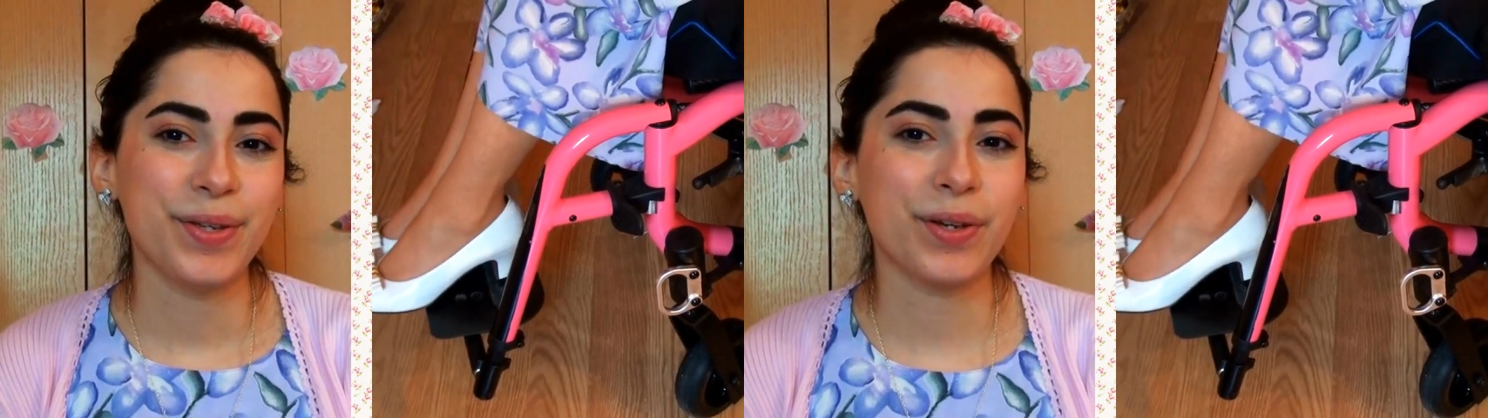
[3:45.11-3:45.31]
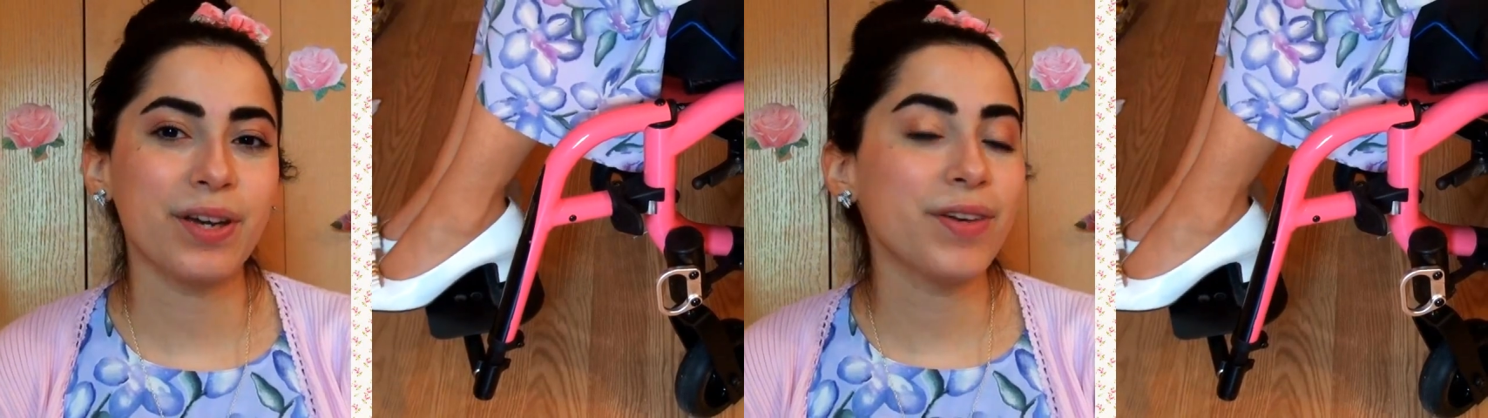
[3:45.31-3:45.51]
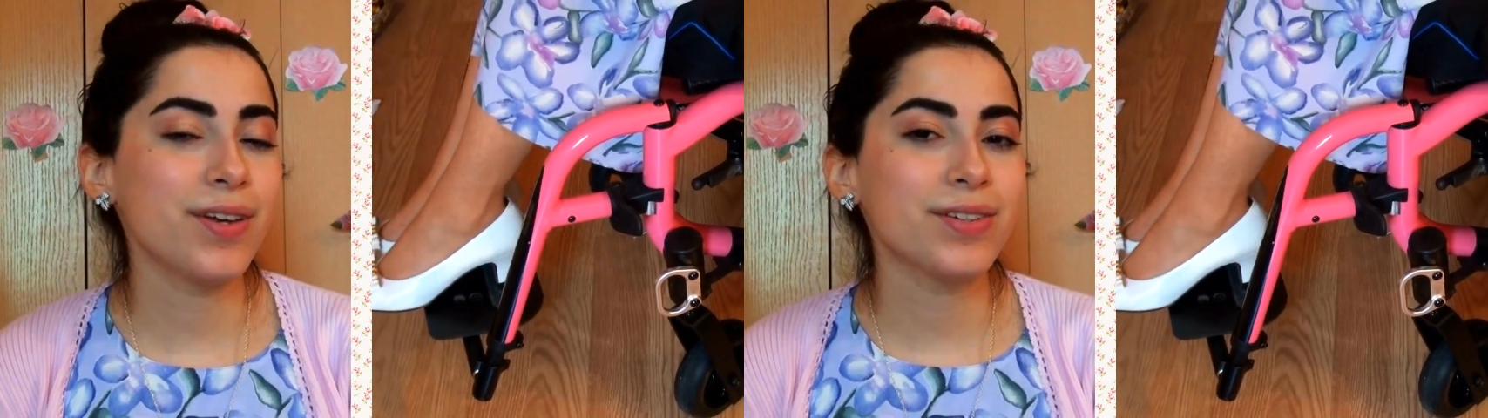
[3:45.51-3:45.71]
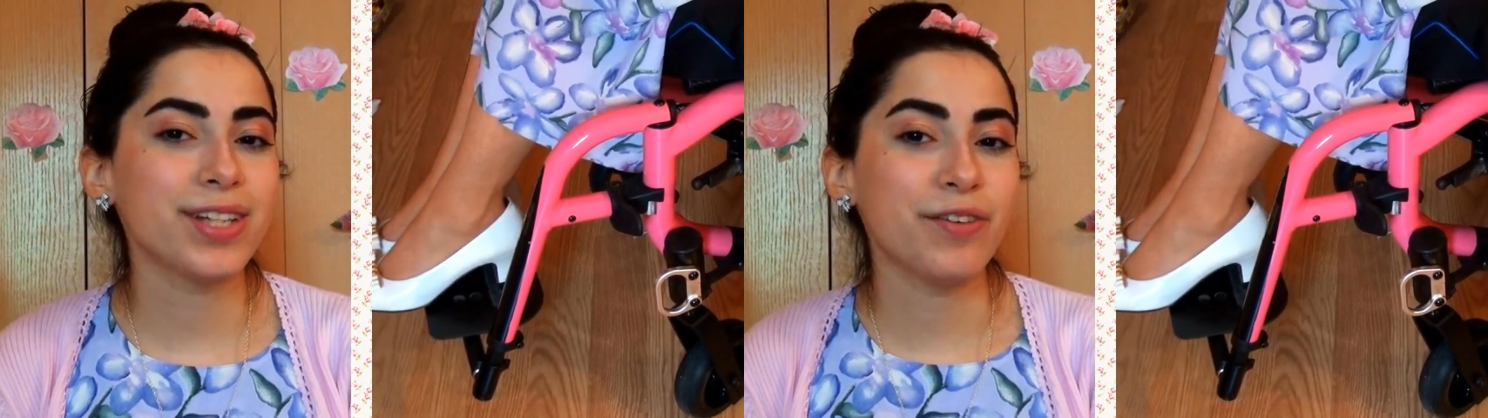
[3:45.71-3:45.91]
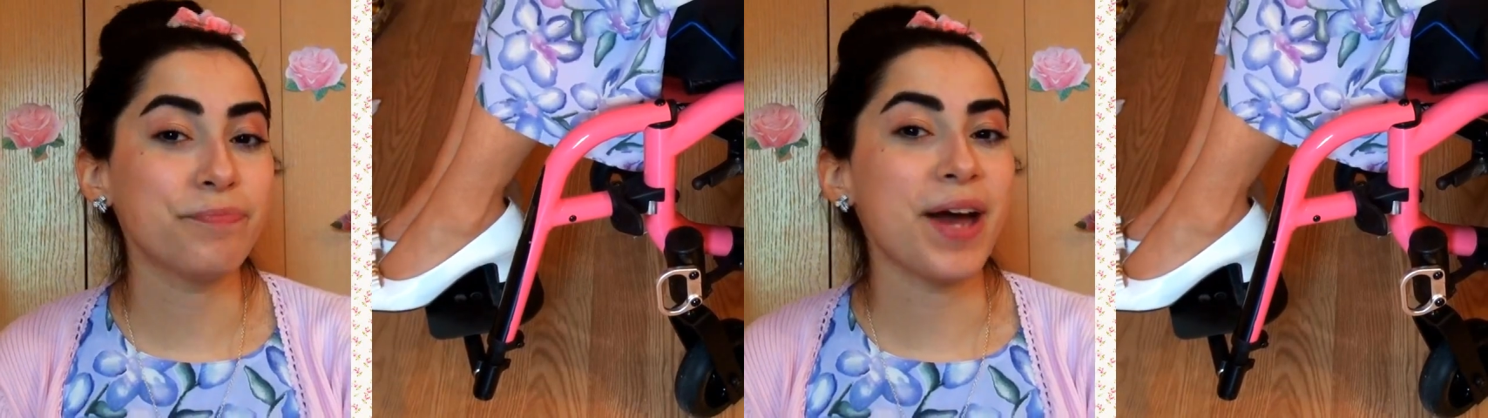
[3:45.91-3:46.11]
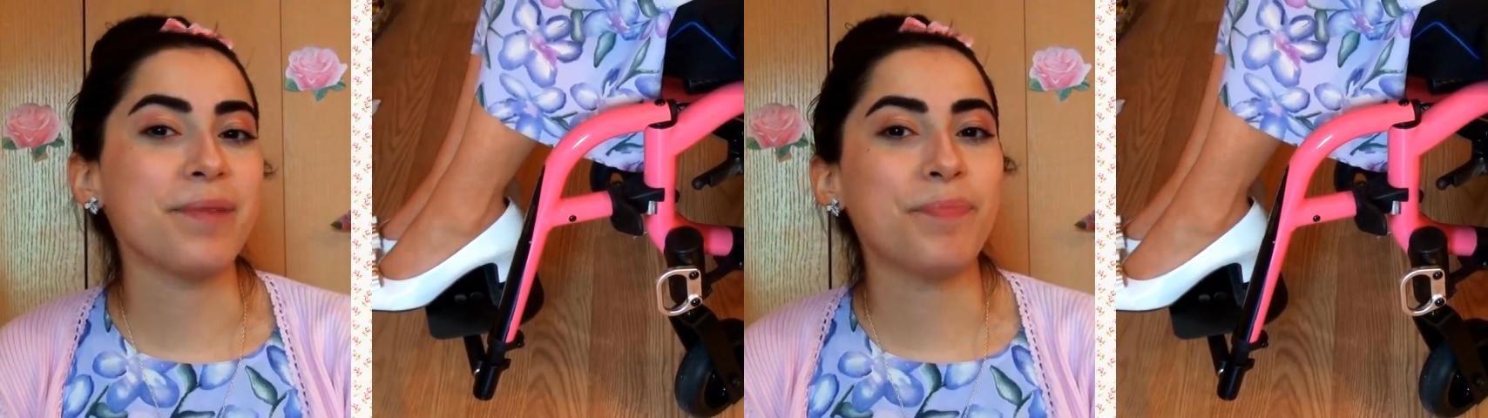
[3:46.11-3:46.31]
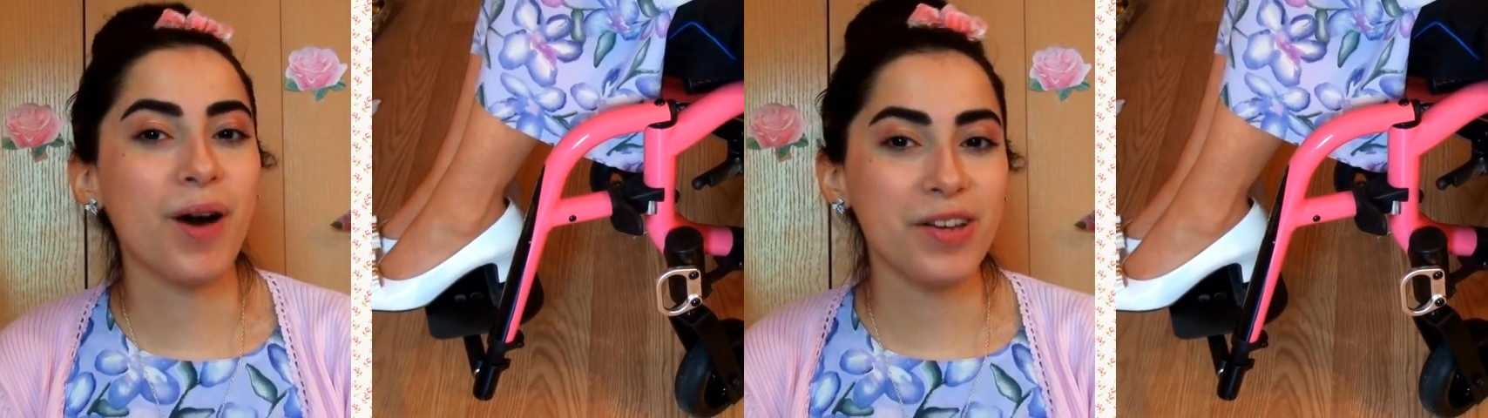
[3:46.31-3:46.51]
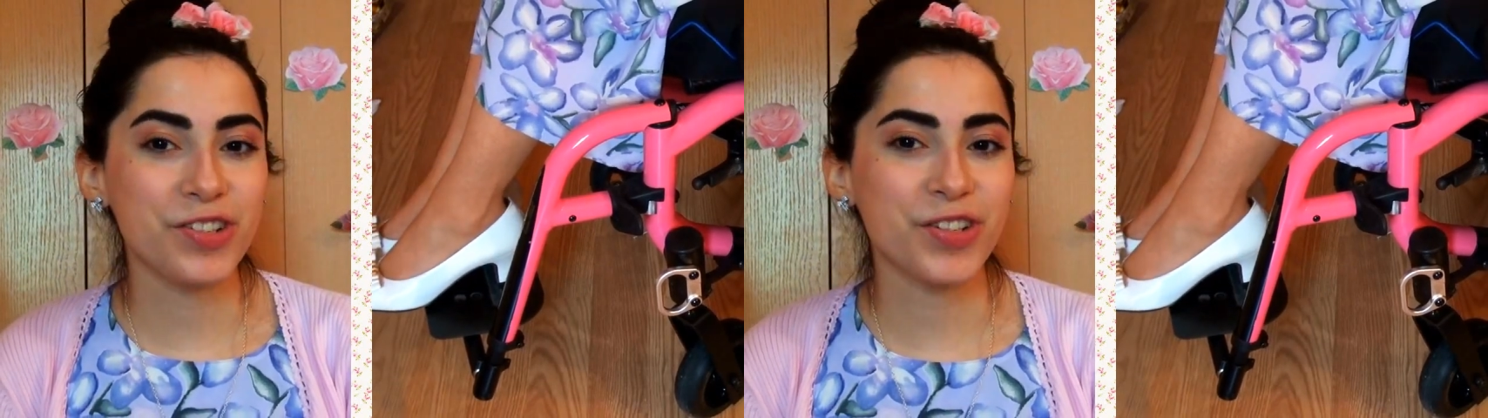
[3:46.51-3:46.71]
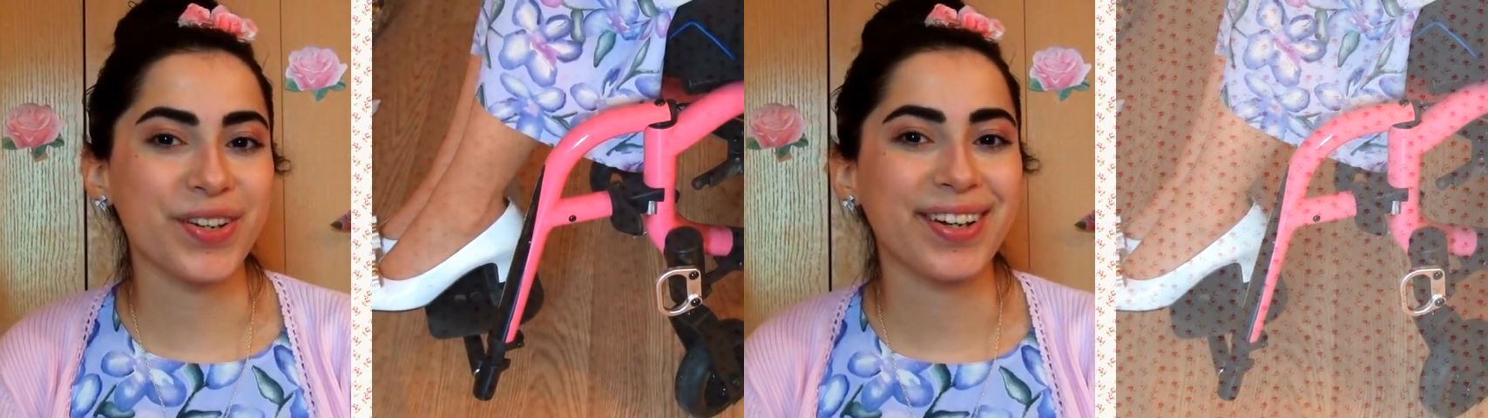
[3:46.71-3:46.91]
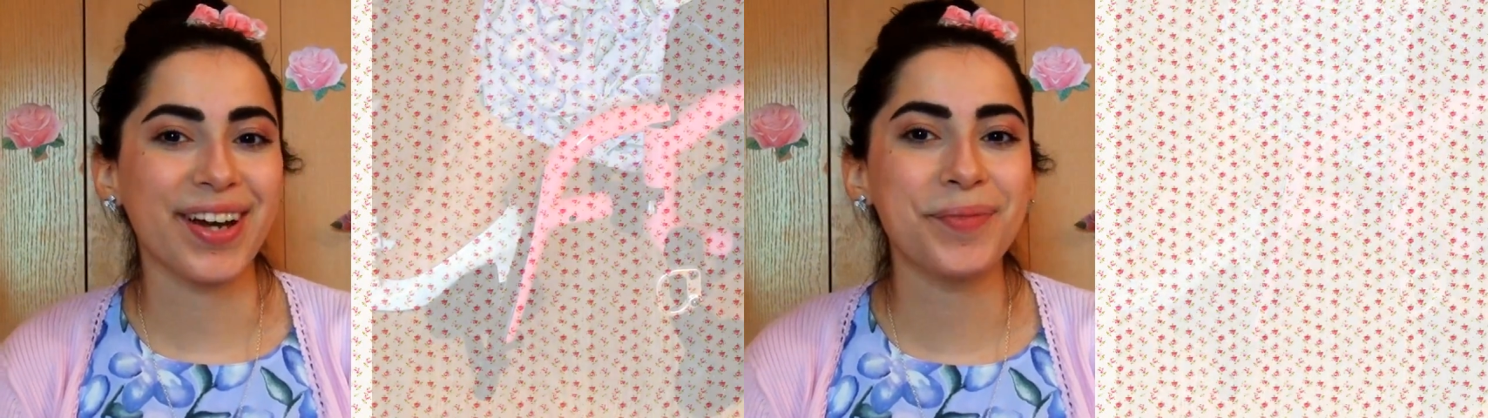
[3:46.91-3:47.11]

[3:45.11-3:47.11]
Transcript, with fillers: you're giving yourself bad posture